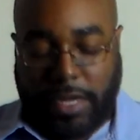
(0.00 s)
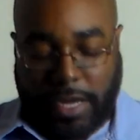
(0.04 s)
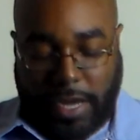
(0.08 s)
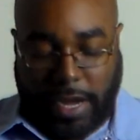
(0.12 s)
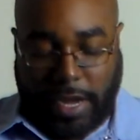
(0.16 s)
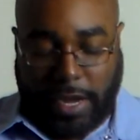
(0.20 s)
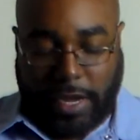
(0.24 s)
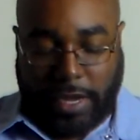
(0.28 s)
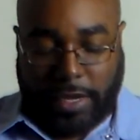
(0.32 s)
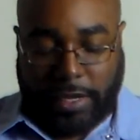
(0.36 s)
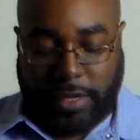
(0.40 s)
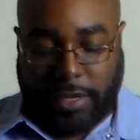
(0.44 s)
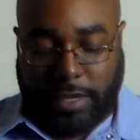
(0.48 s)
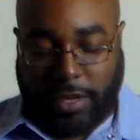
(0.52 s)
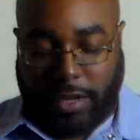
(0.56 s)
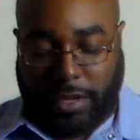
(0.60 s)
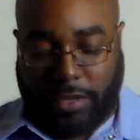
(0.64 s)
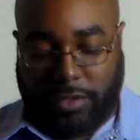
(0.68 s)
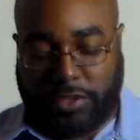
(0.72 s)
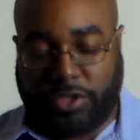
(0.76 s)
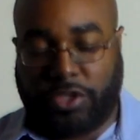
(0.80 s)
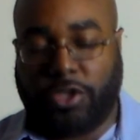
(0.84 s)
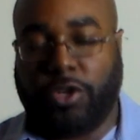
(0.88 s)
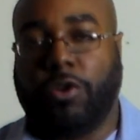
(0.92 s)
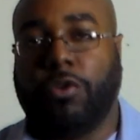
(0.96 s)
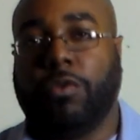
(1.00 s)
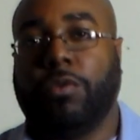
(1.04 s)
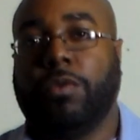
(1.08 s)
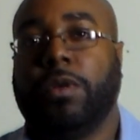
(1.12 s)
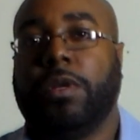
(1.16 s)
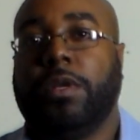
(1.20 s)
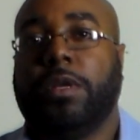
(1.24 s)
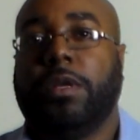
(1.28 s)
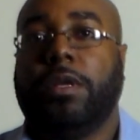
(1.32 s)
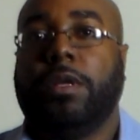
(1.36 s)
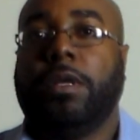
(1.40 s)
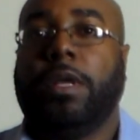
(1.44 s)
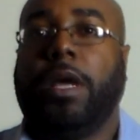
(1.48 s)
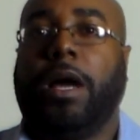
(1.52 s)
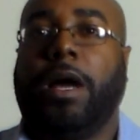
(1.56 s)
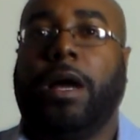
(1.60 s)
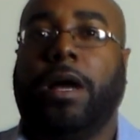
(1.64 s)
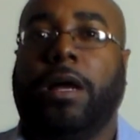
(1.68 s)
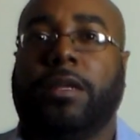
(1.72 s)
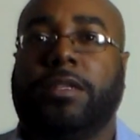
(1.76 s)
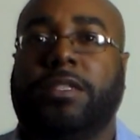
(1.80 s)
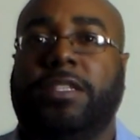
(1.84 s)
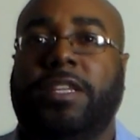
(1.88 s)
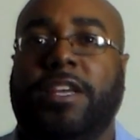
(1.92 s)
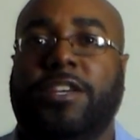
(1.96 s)
And it also
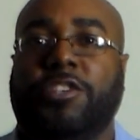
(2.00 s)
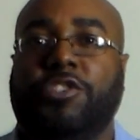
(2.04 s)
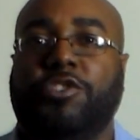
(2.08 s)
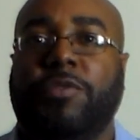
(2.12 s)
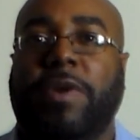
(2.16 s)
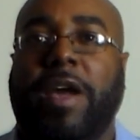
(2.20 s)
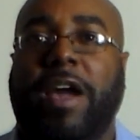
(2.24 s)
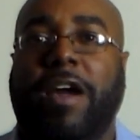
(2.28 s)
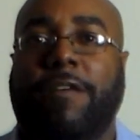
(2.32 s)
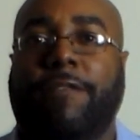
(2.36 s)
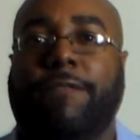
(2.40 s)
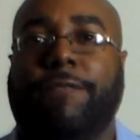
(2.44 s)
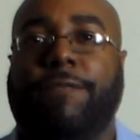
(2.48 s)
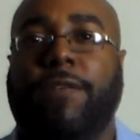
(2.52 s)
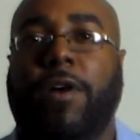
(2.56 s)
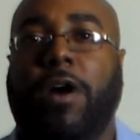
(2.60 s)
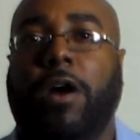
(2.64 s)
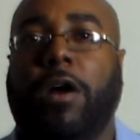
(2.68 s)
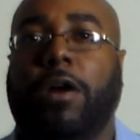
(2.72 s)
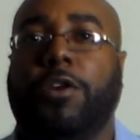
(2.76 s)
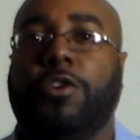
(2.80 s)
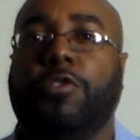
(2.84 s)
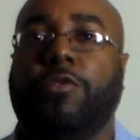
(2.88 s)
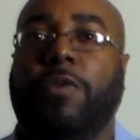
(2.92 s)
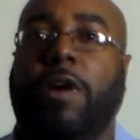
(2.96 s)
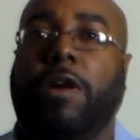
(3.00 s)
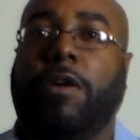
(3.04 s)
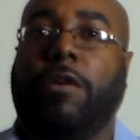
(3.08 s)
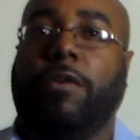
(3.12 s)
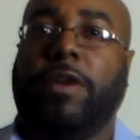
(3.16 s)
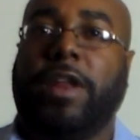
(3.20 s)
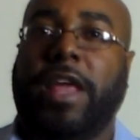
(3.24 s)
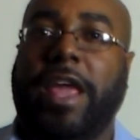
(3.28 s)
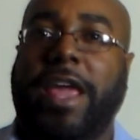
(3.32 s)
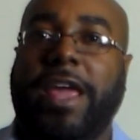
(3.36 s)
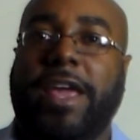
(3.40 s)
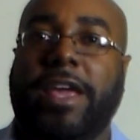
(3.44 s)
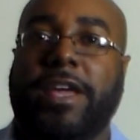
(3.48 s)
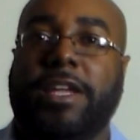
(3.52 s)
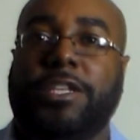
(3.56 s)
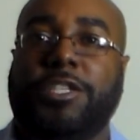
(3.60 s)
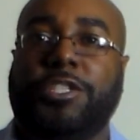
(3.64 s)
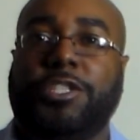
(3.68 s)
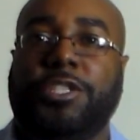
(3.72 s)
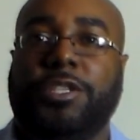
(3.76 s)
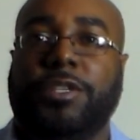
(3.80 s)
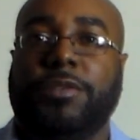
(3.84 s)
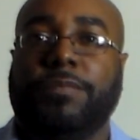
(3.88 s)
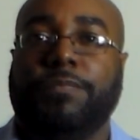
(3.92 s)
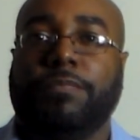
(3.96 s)
tells you how far you are on the
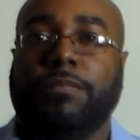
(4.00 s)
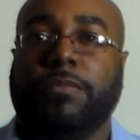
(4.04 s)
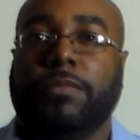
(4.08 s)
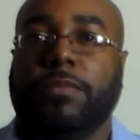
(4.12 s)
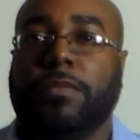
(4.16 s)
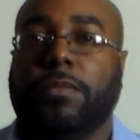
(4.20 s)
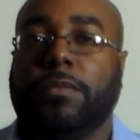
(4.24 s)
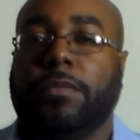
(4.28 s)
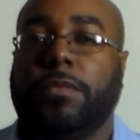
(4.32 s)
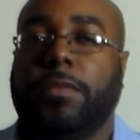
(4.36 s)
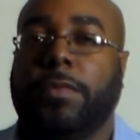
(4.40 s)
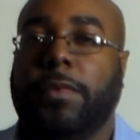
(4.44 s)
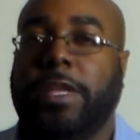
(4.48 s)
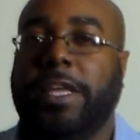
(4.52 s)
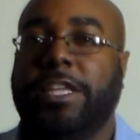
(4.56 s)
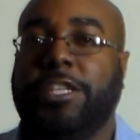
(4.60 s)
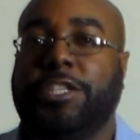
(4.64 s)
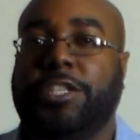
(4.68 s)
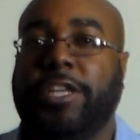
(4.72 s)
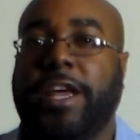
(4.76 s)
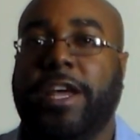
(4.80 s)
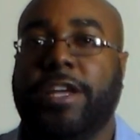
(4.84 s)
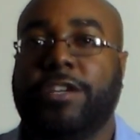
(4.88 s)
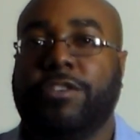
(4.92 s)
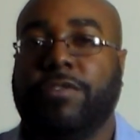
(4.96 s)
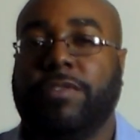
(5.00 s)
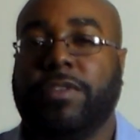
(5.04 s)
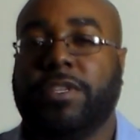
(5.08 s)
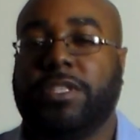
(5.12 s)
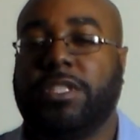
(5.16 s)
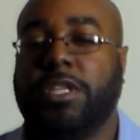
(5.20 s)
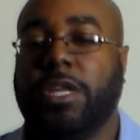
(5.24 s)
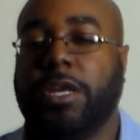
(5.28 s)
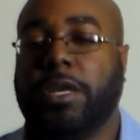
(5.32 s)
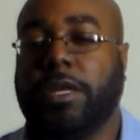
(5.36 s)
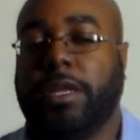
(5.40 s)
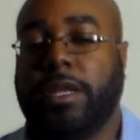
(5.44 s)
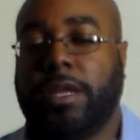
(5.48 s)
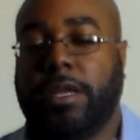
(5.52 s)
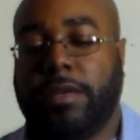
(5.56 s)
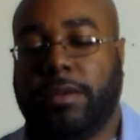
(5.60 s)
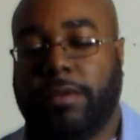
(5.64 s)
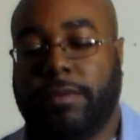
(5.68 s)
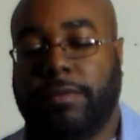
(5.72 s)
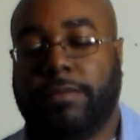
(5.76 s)
edge, each edge of the stud.